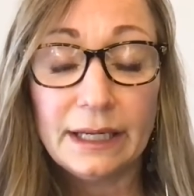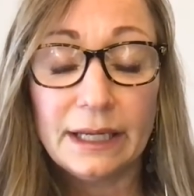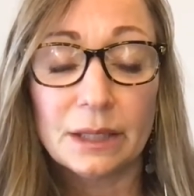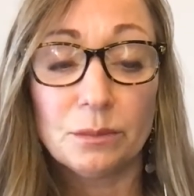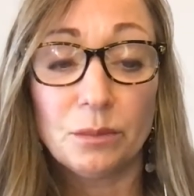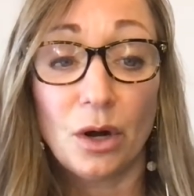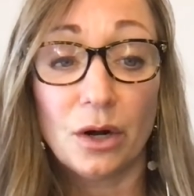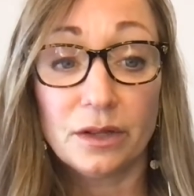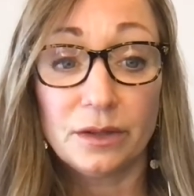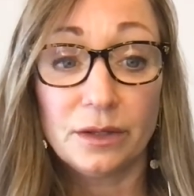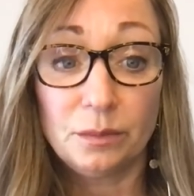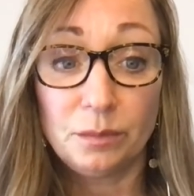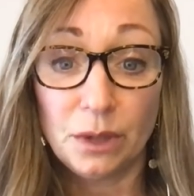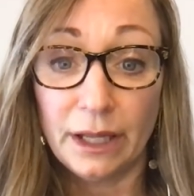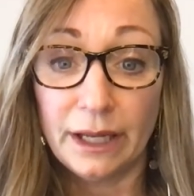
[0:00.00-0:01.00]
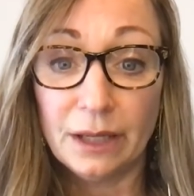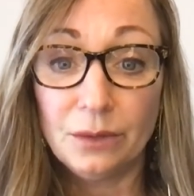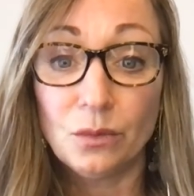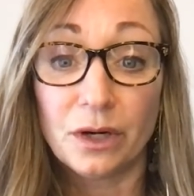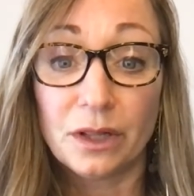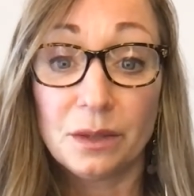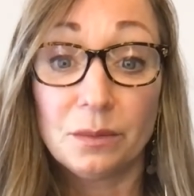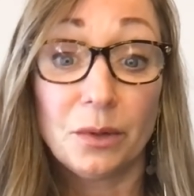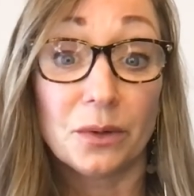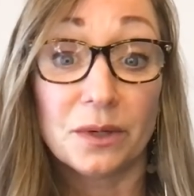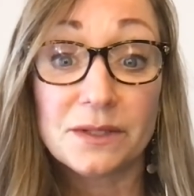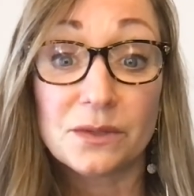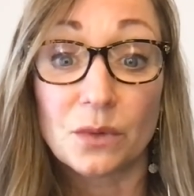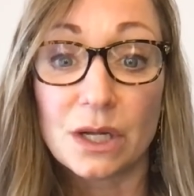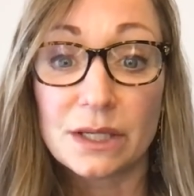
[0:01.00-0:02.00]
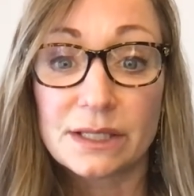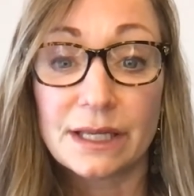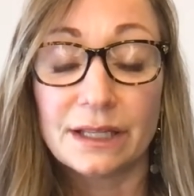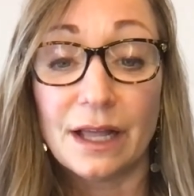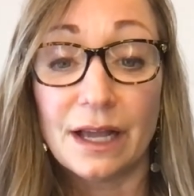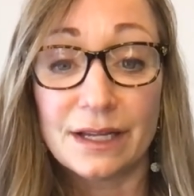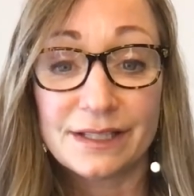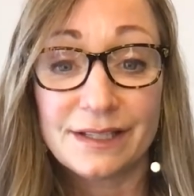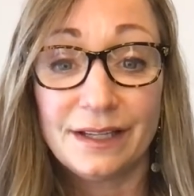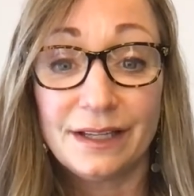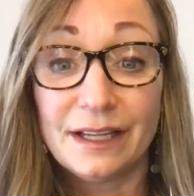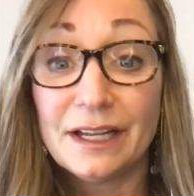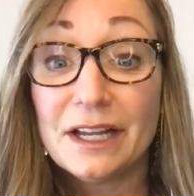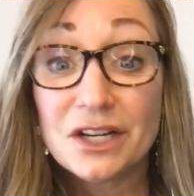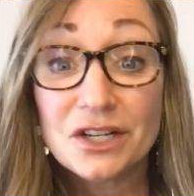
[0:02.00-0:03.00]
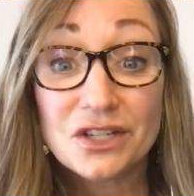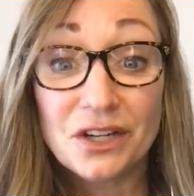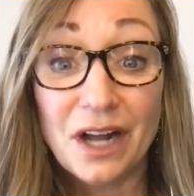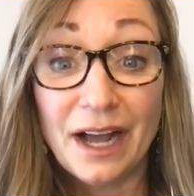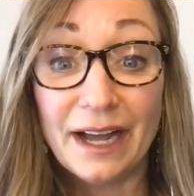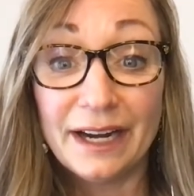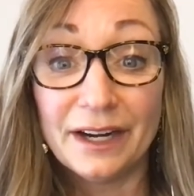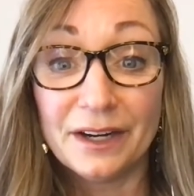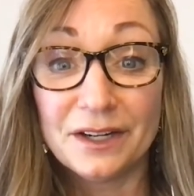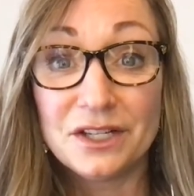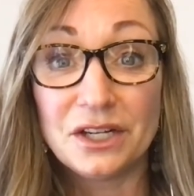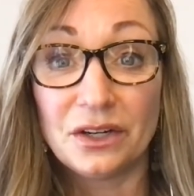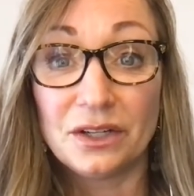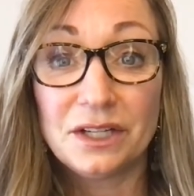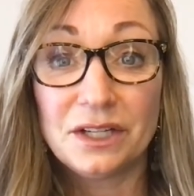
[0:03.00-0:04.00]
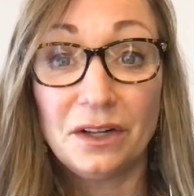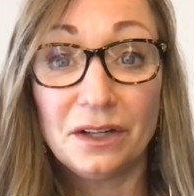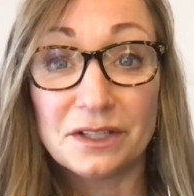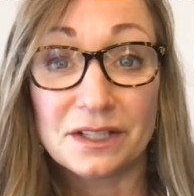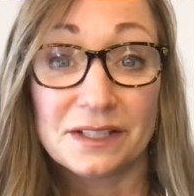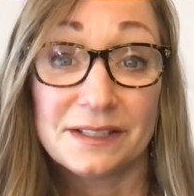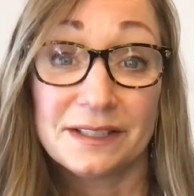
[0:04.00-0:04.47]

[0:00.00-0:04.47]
and part of their plan, one of the components was that LAHSA should hire a gerontologist.